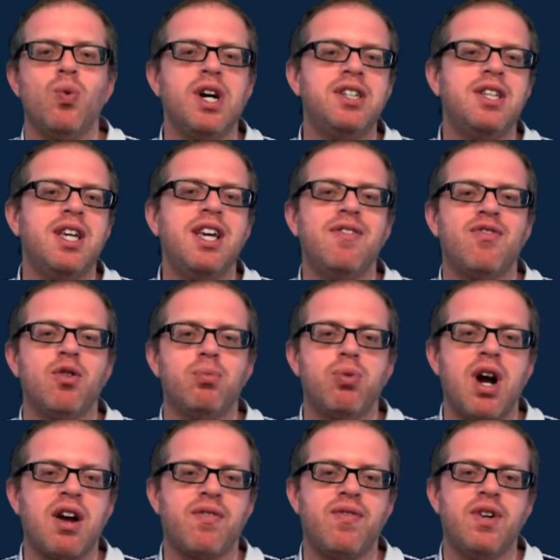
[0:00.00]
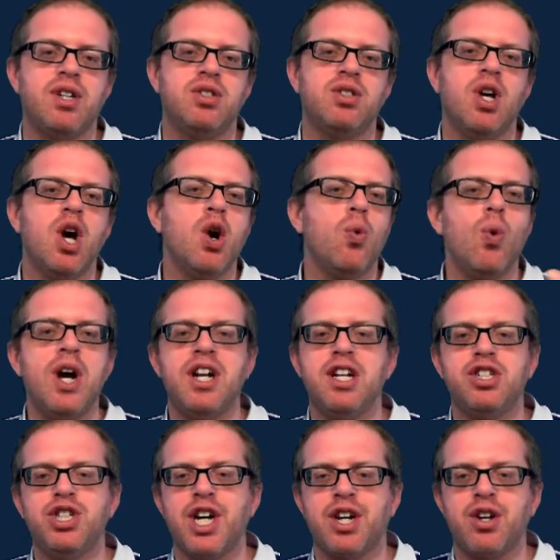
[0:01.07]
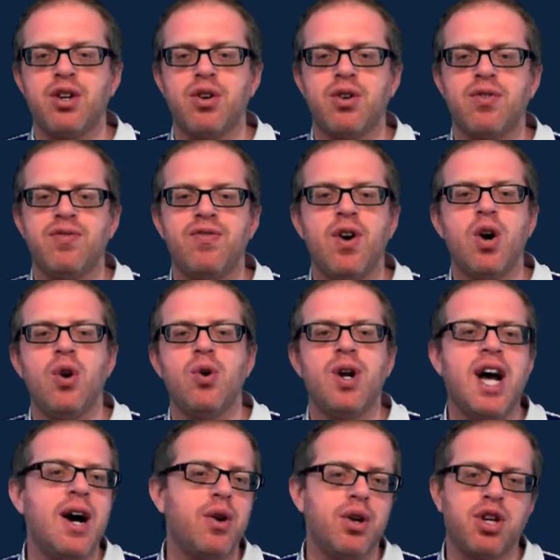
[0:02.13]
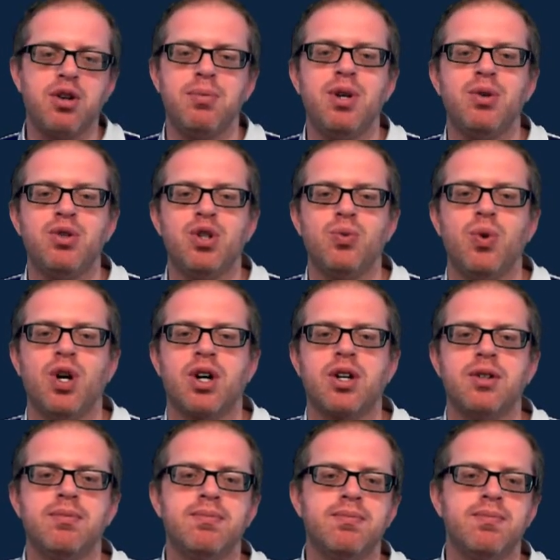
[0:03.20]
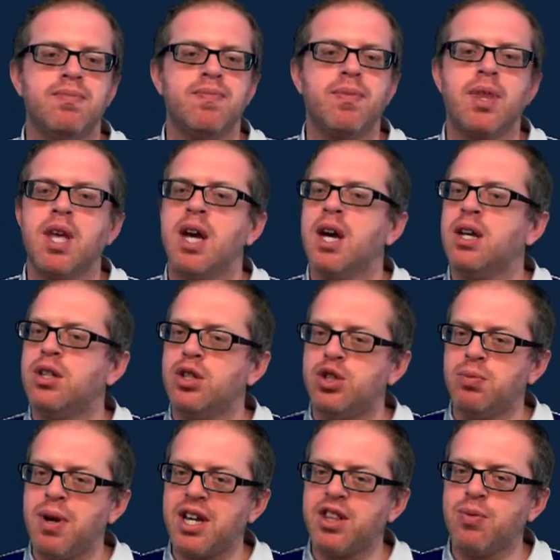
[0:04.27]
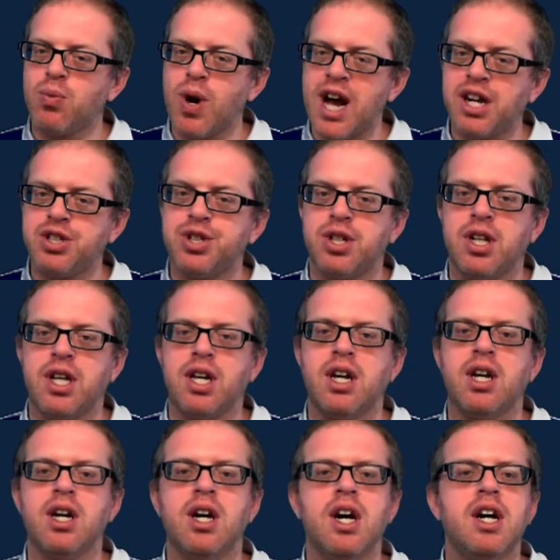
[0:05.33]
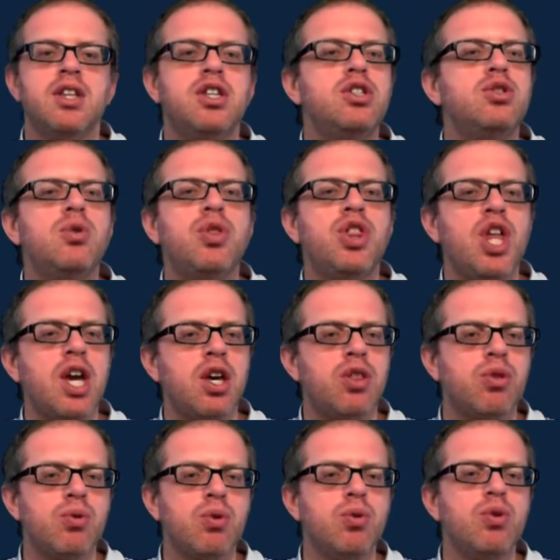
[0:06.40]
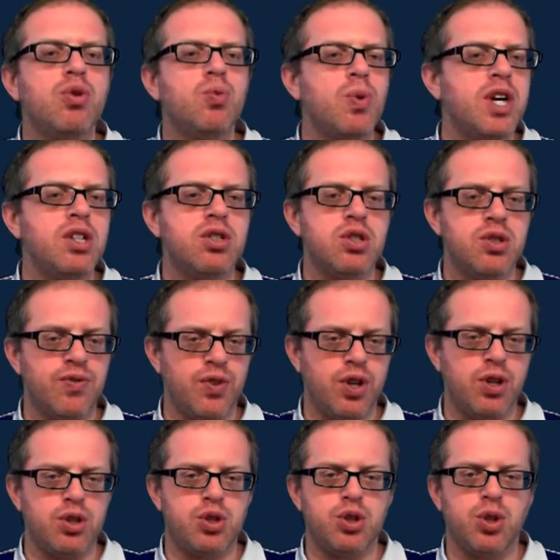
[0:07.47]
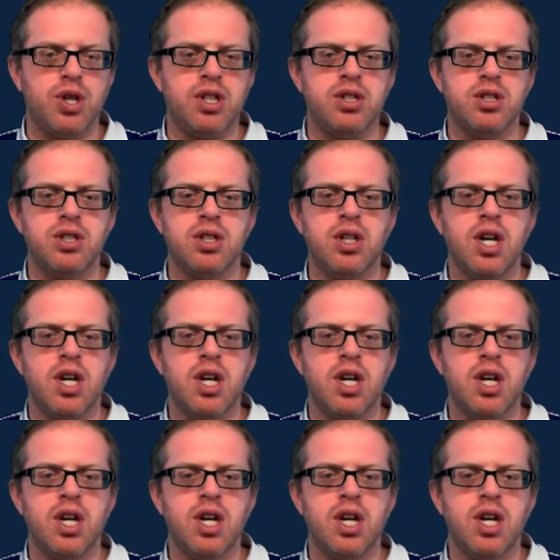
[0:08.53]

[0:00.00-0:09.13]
what to eat for breakfast, when to check your phone, how to commute to work. Did you make them rationally? Did you think through the reasons for your choice?